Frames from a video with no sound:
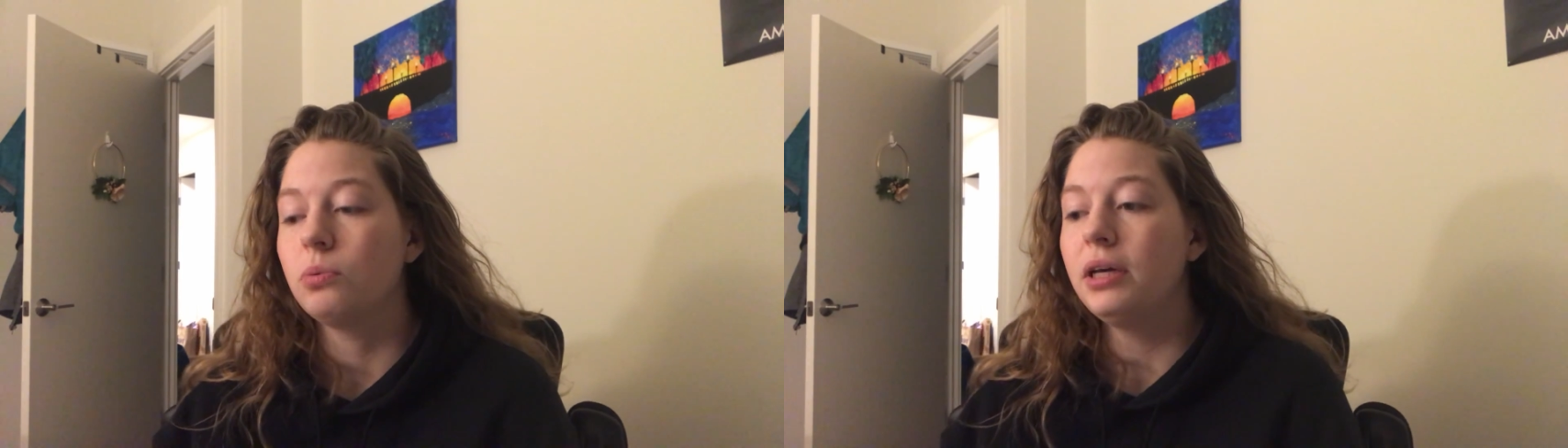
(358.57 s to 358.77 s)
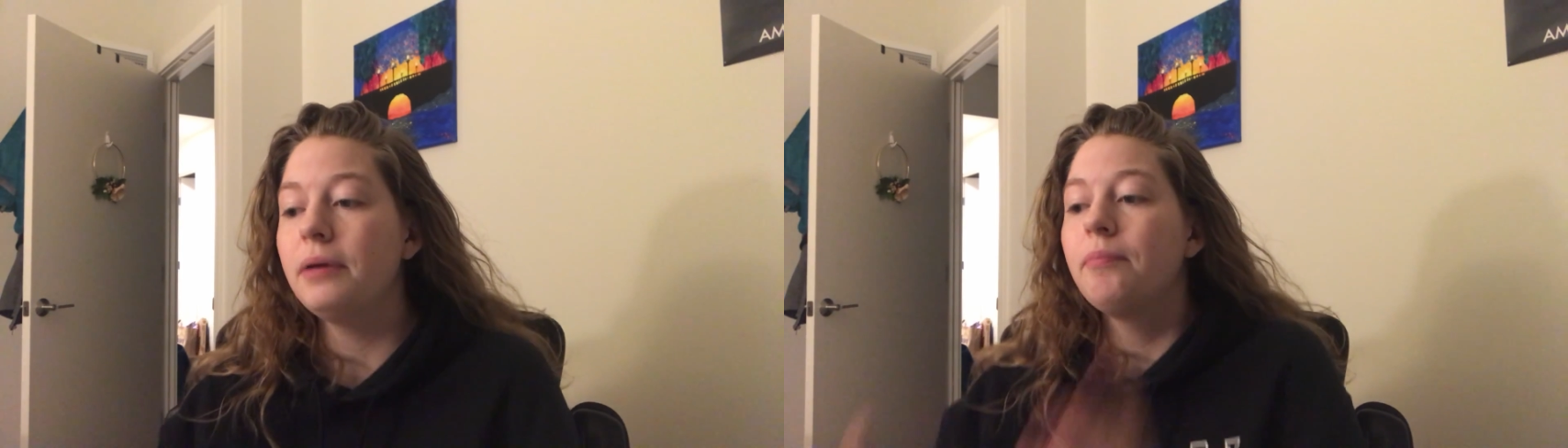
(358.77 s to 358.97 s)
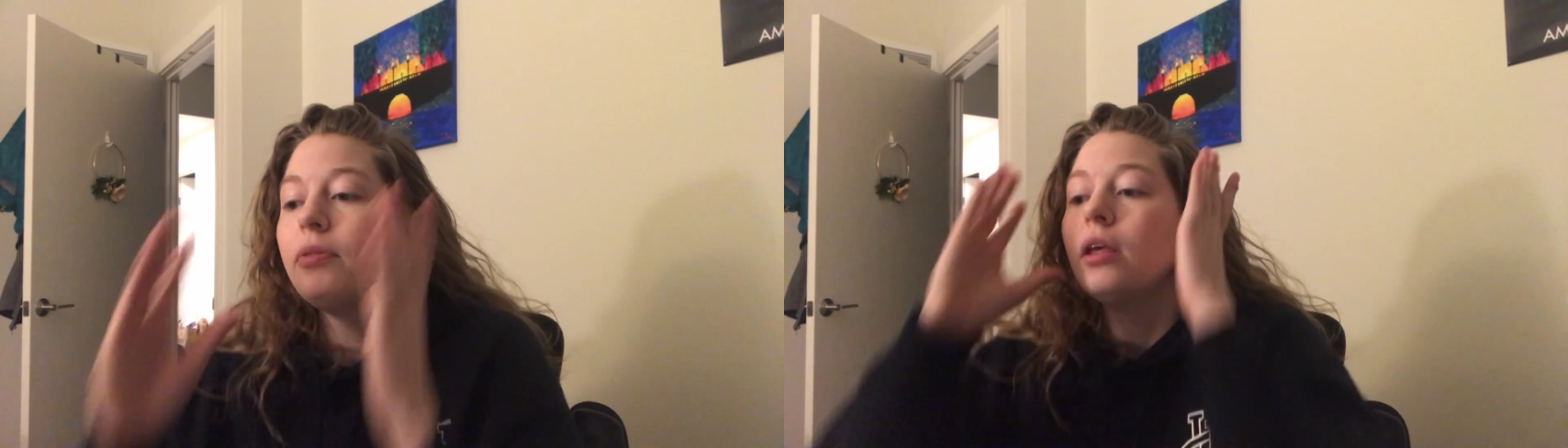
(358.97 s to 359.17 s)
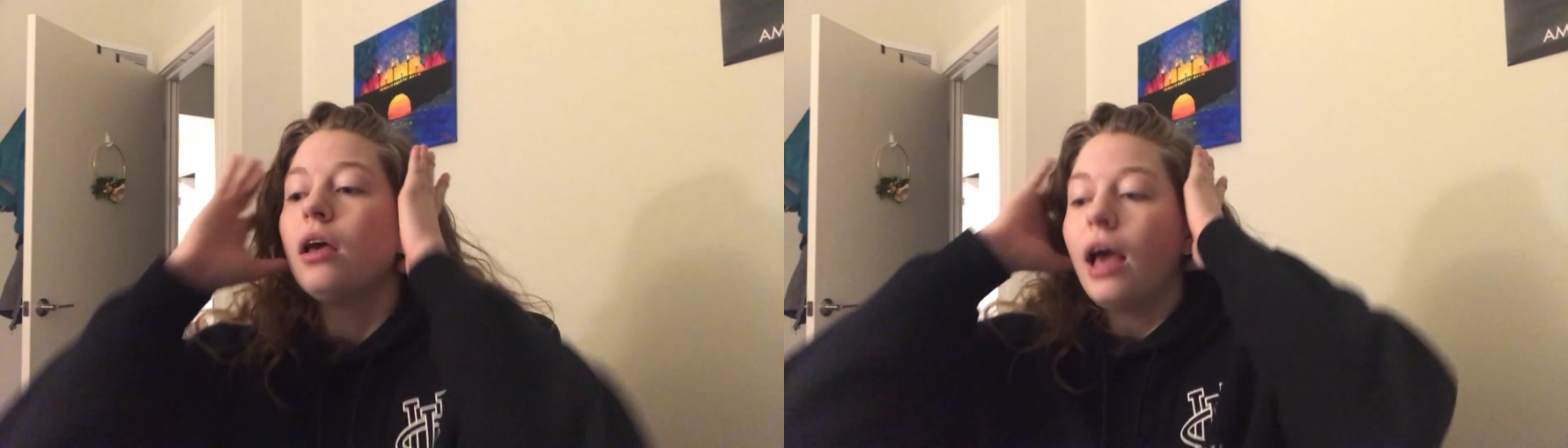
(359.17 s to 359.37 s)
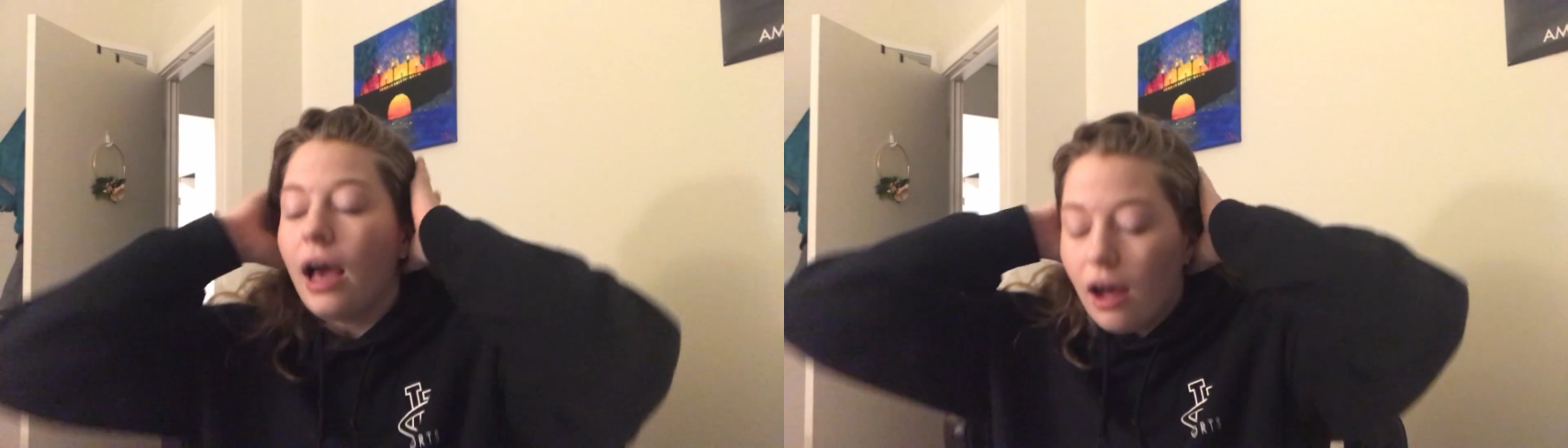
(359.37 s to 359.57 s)
week.
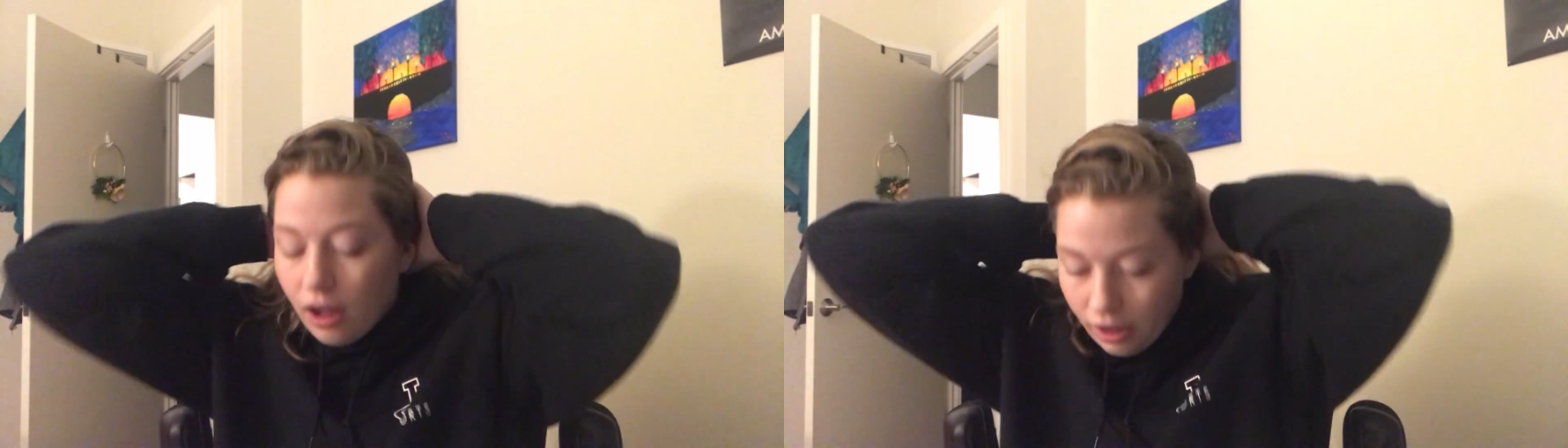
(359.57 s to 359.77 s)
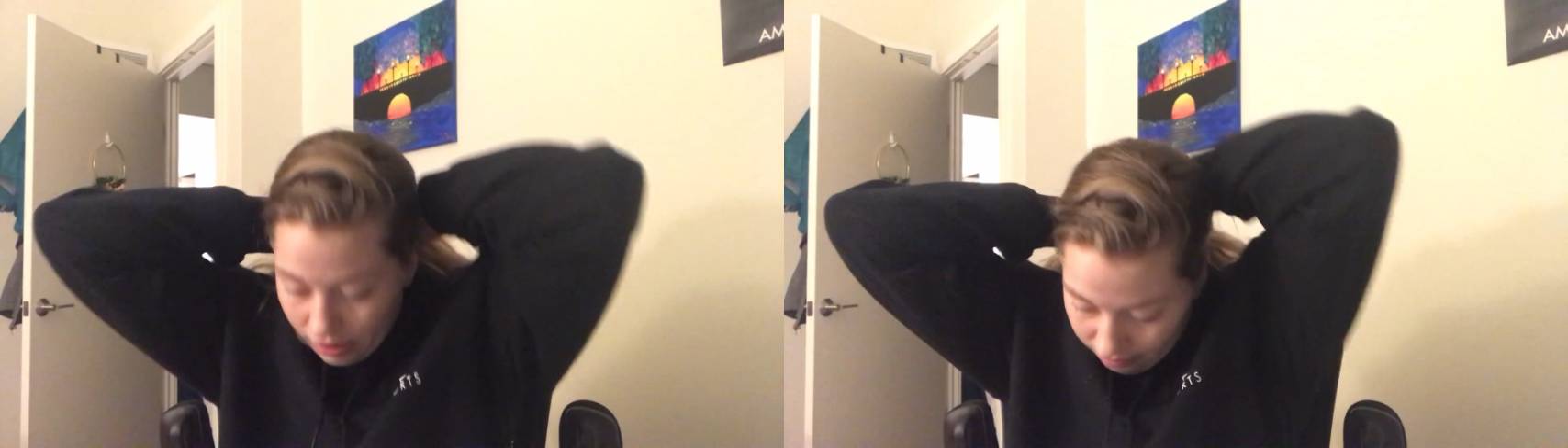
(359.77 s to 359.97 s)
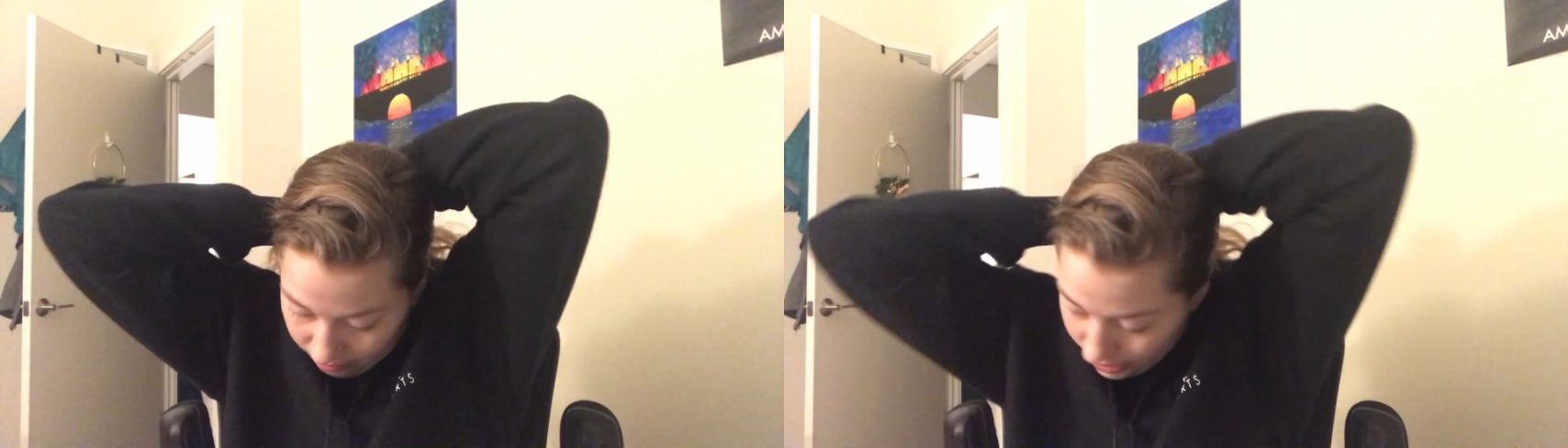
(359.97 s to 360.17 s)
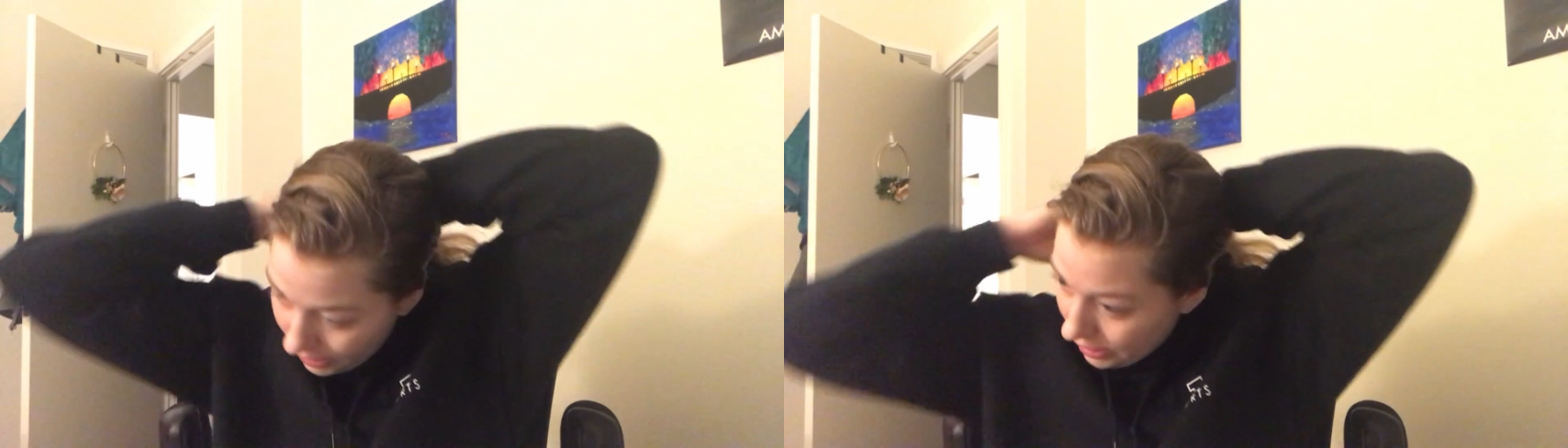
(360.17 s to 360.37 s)
A